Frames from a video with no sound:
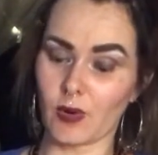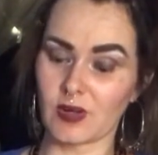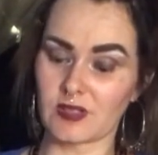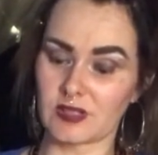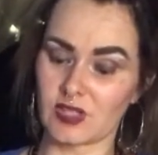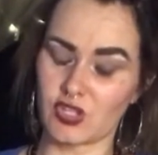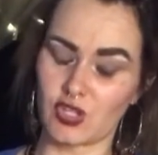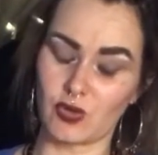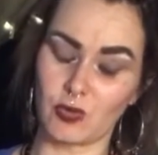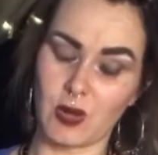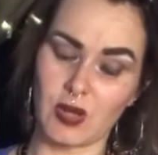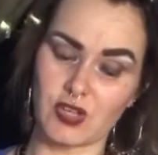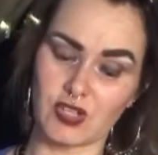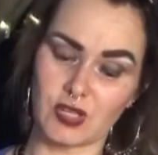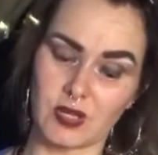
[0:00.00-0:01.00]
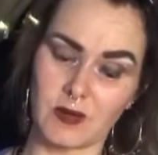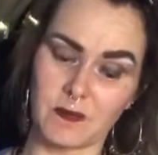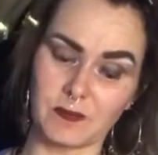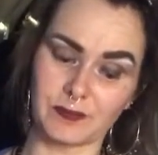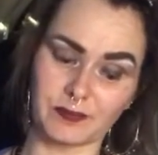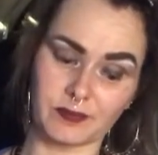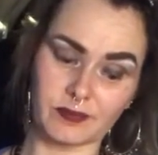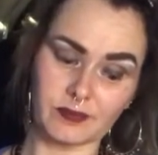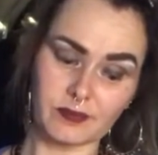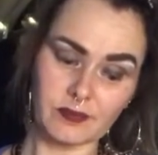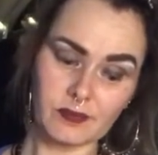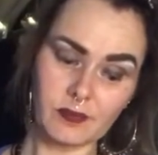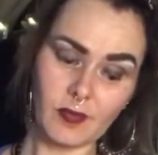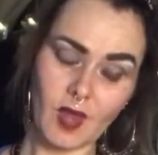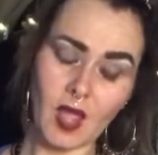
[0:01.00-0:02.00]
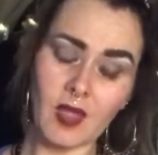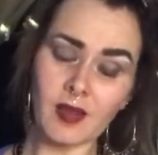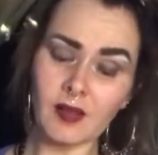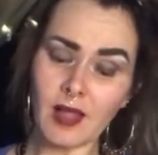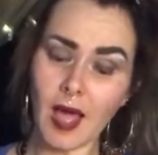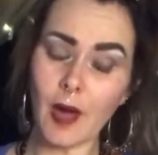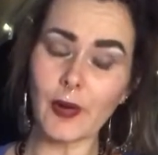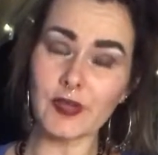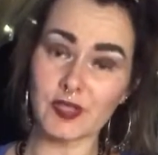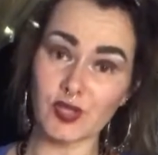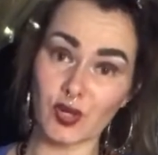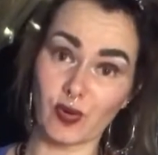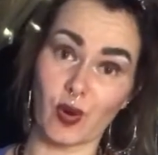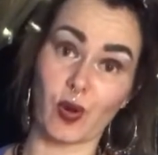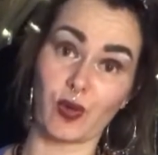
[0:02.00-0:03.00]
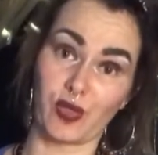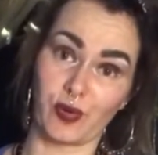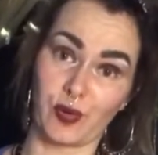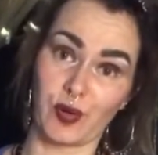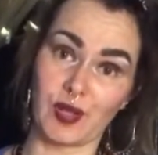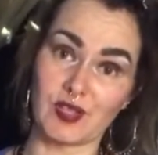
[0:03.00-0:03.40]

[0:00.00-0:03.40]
situation and allow us to grow through it.